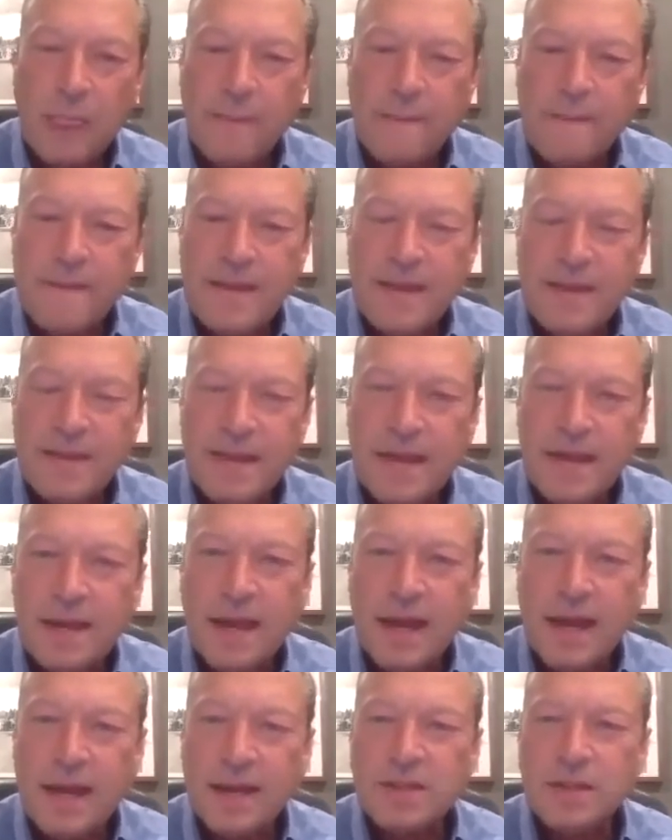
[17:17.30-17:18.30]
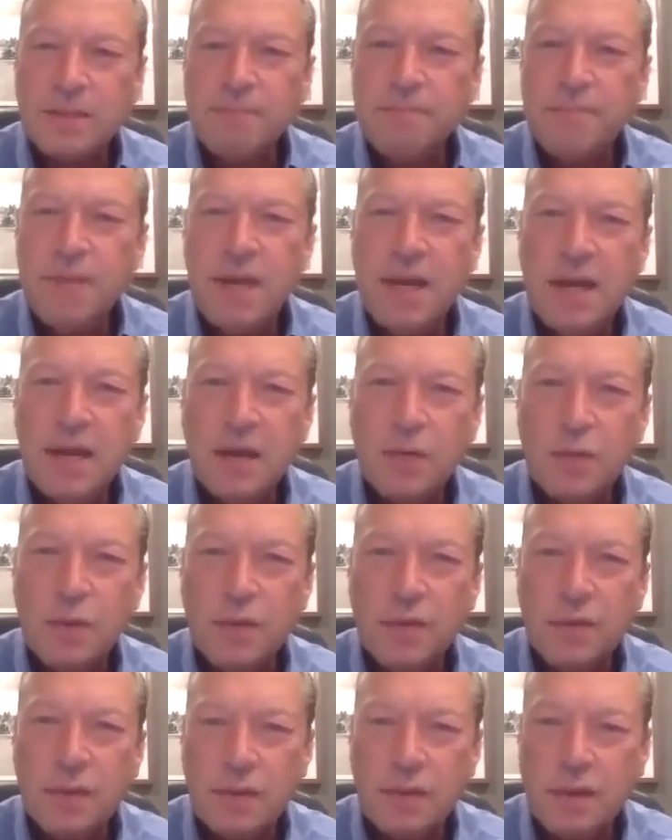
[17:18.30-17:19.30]
He then has a meeting
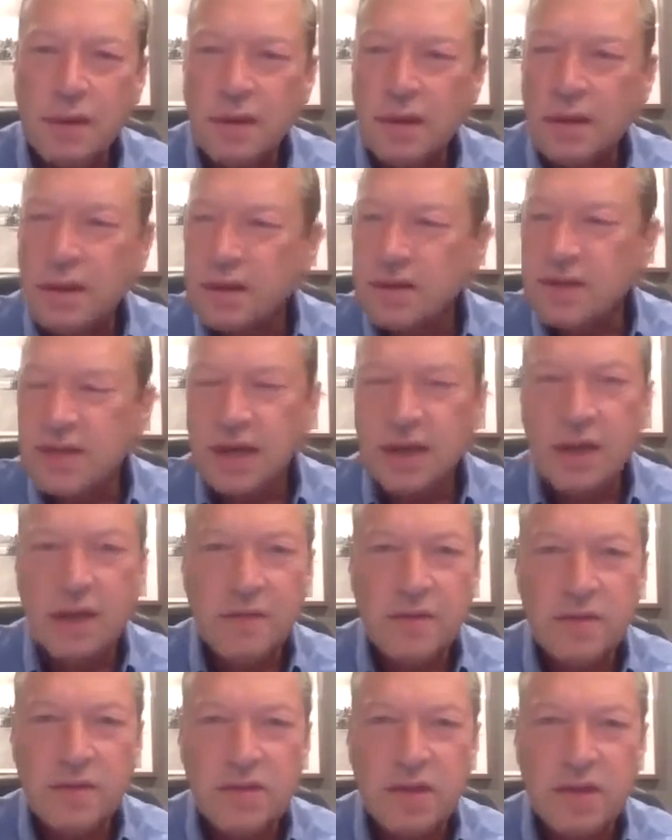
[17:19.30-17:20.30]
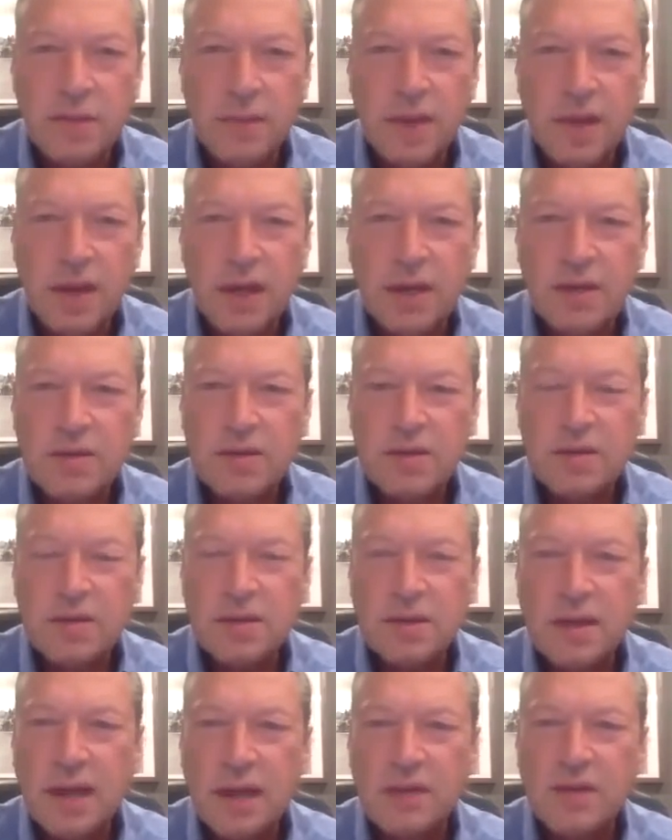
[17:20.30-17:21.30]
with an executive at
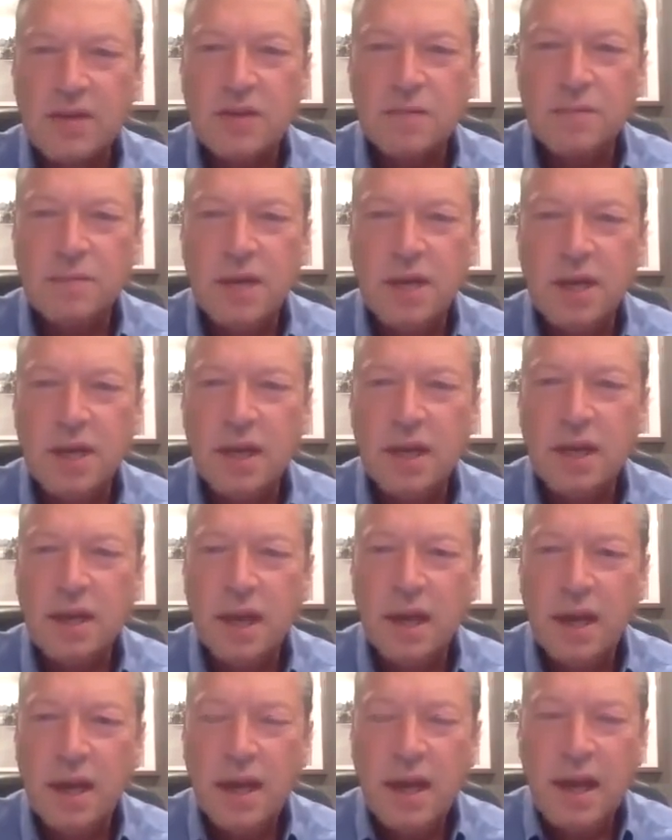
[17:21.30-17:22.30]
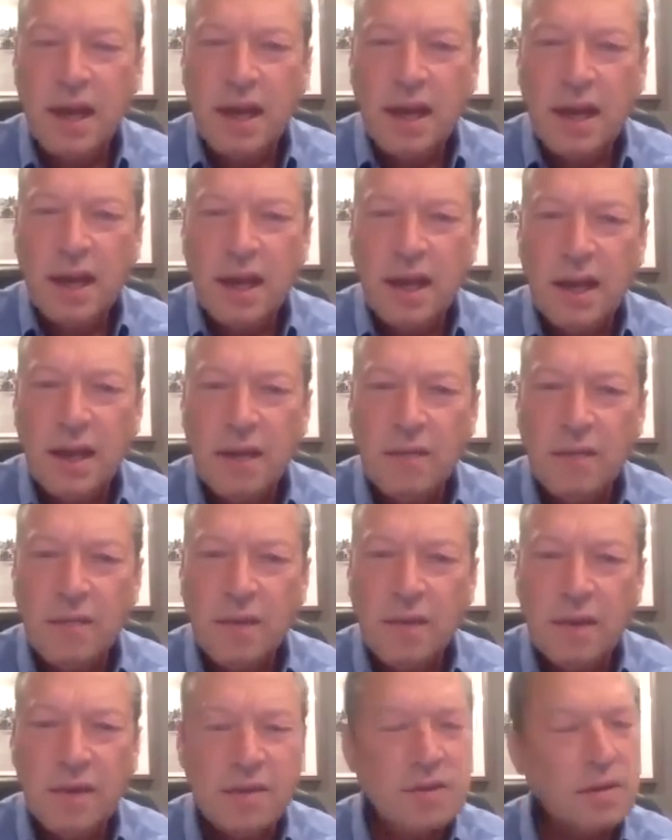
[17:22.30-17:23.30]
CBS. At this meeting, he
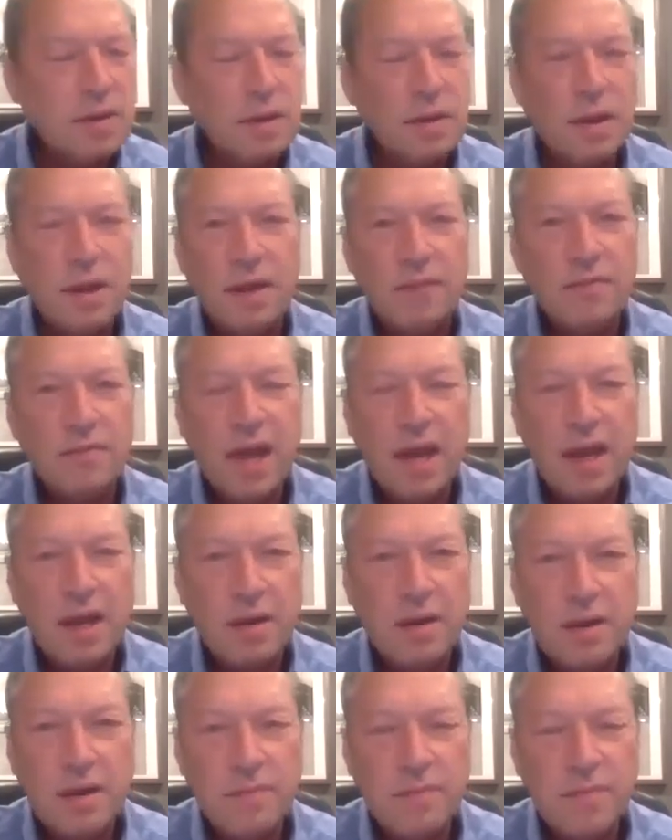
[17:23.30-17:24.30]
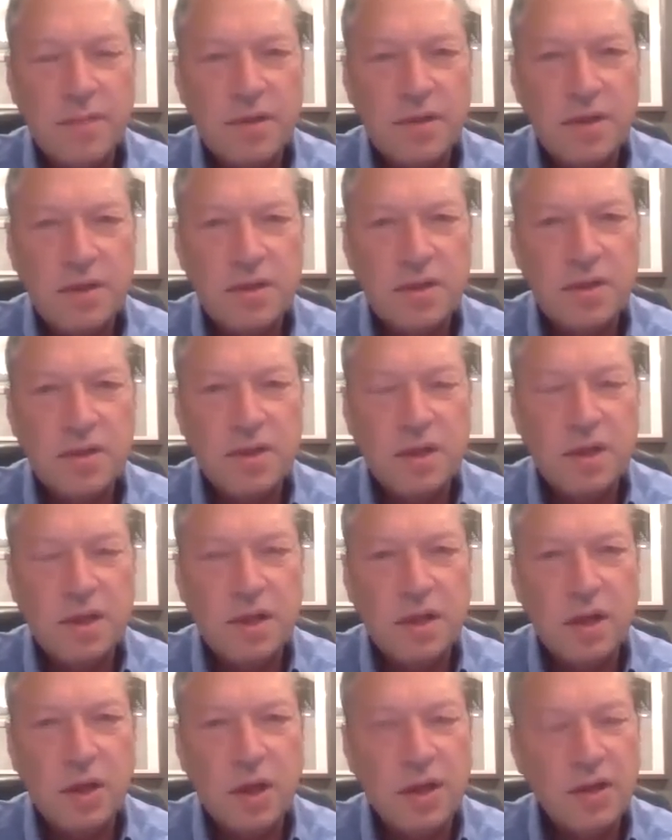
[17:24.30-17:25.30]
just kind of candidly admits, he says,
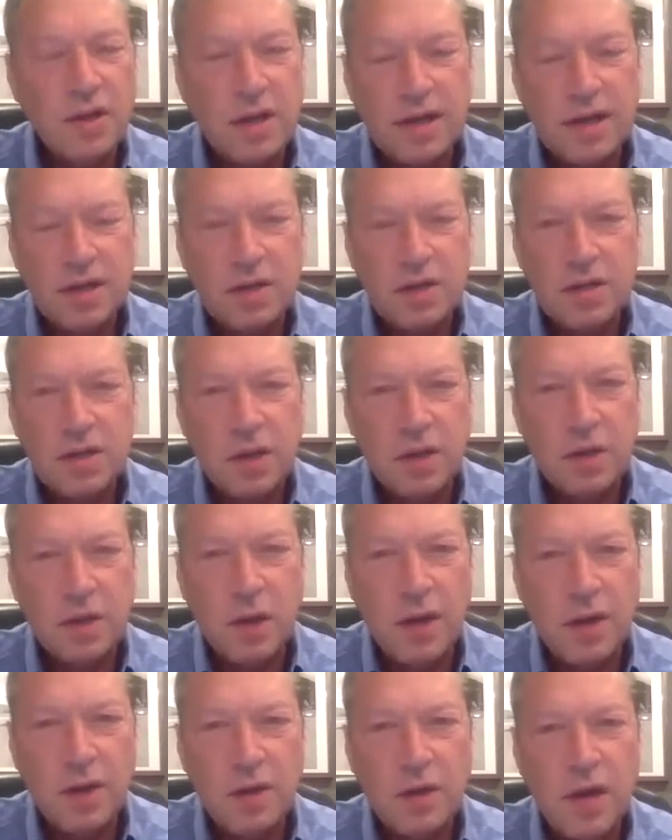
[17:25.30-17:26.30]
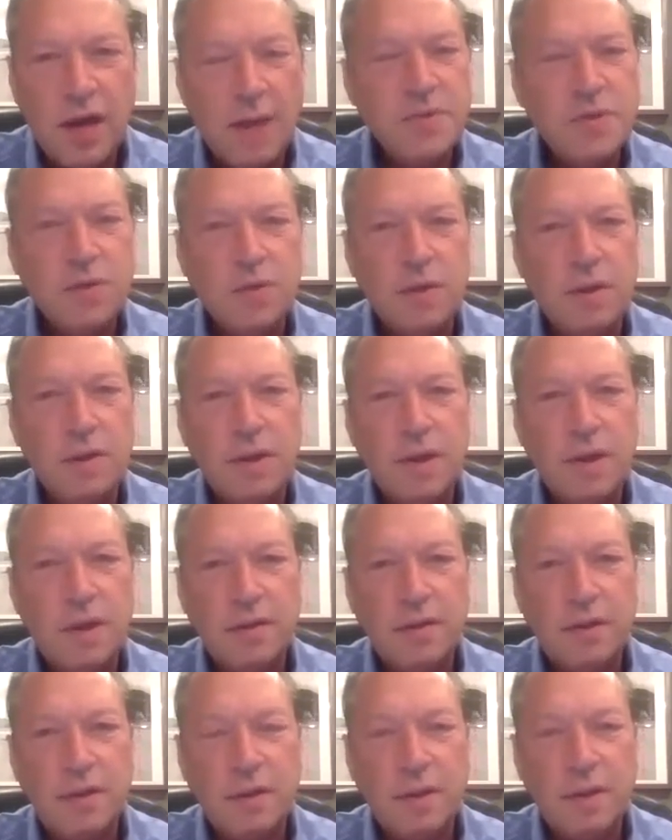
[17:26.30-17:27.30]
I should tell you, I know absolutely
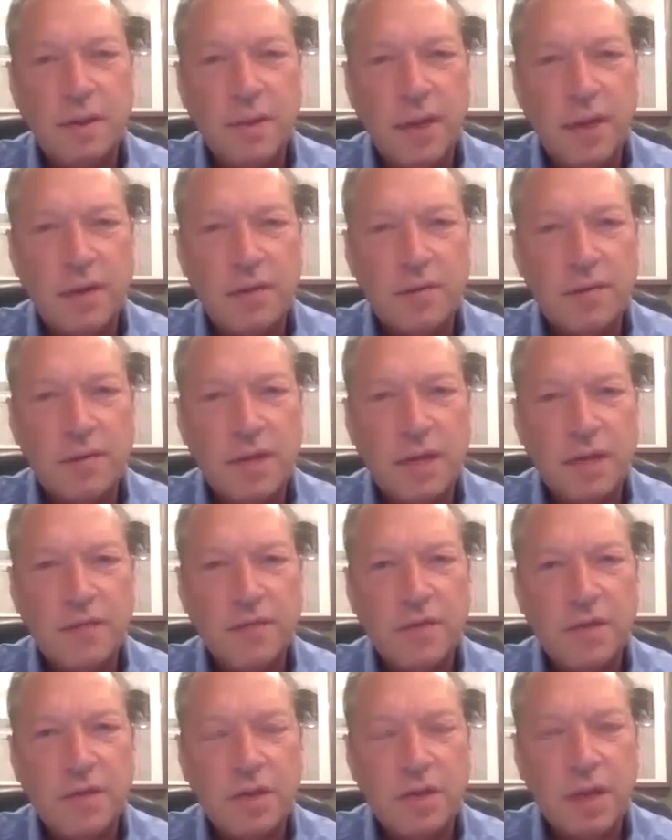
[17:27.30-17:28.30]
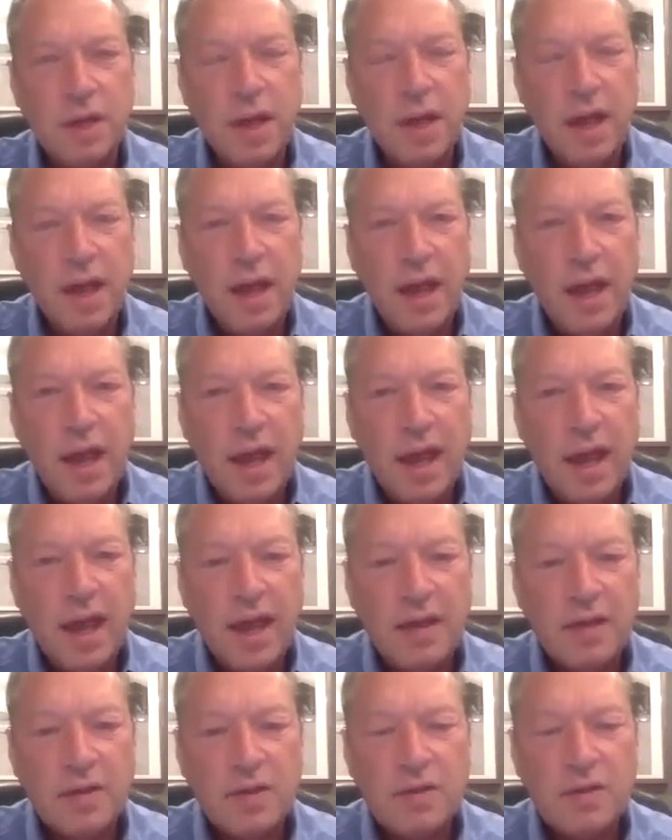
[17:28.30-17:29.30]
nothing about television,
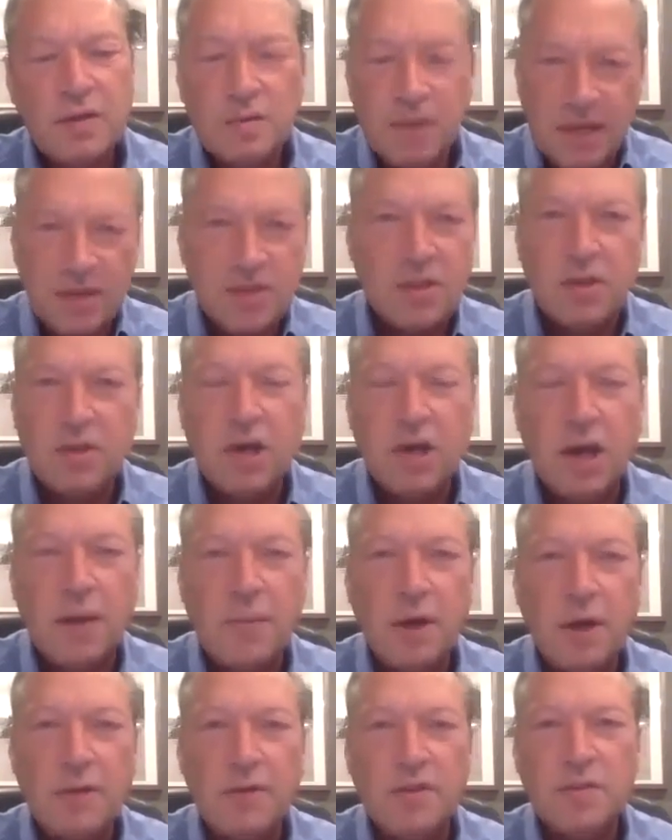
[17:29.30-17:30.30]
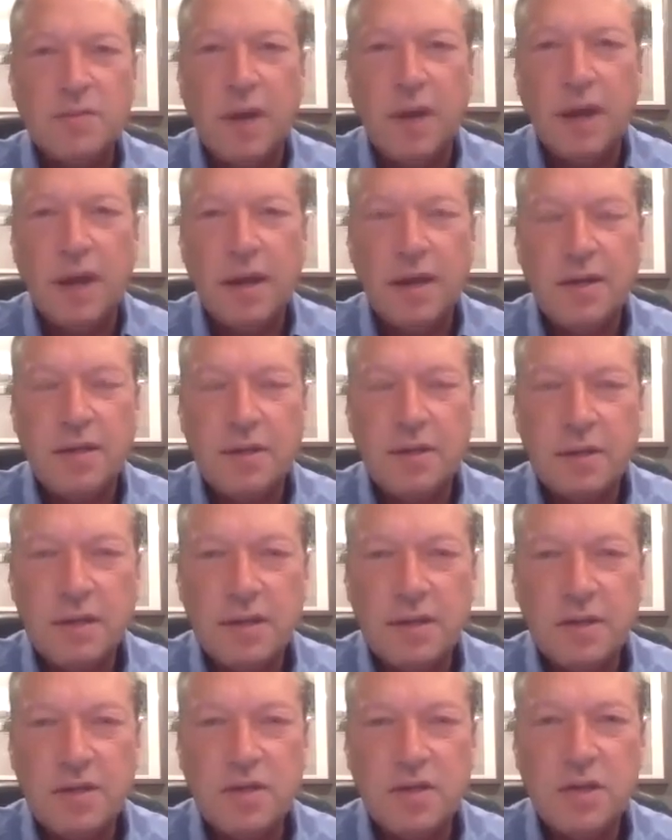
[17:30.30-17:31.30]
and gets the job on the spot as
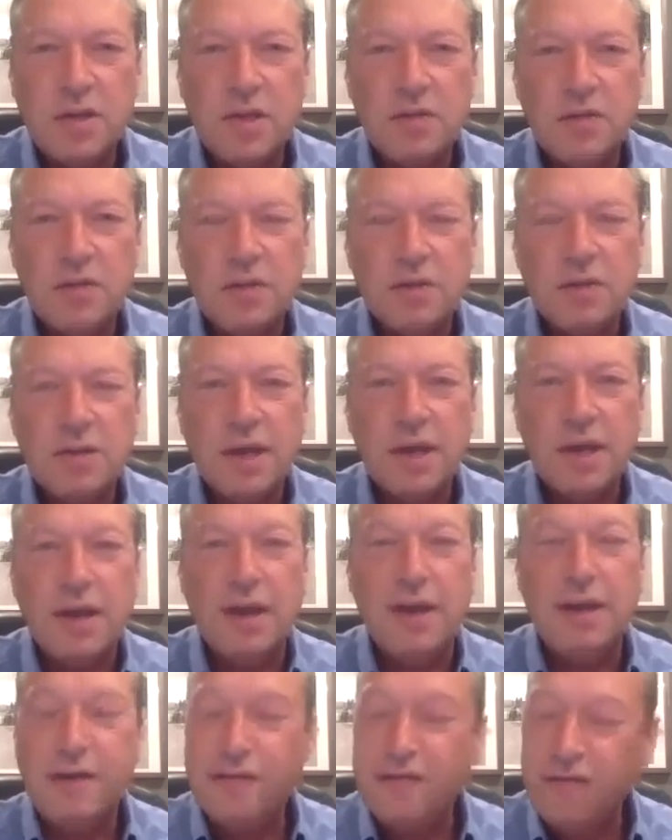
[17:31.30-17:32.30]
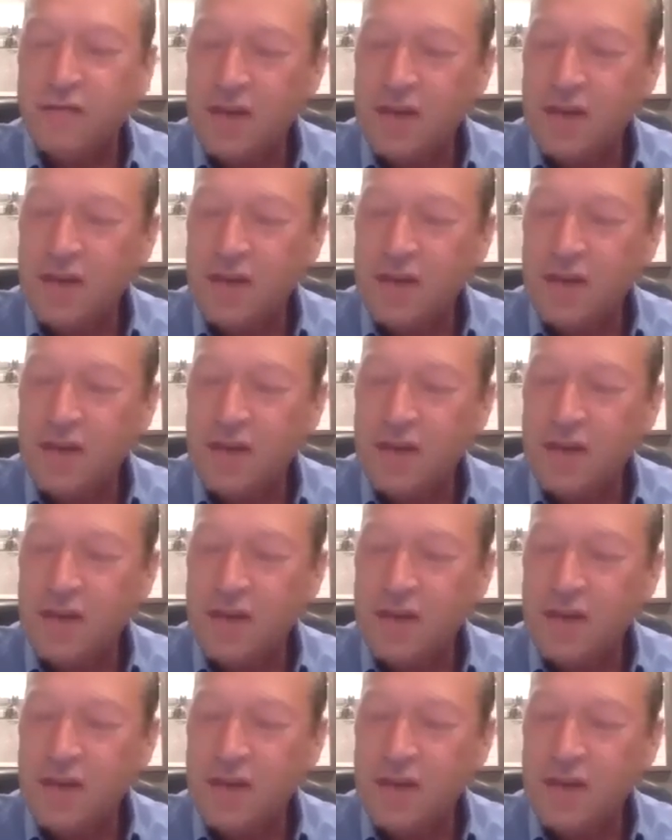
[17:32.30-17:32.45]
a senior executive.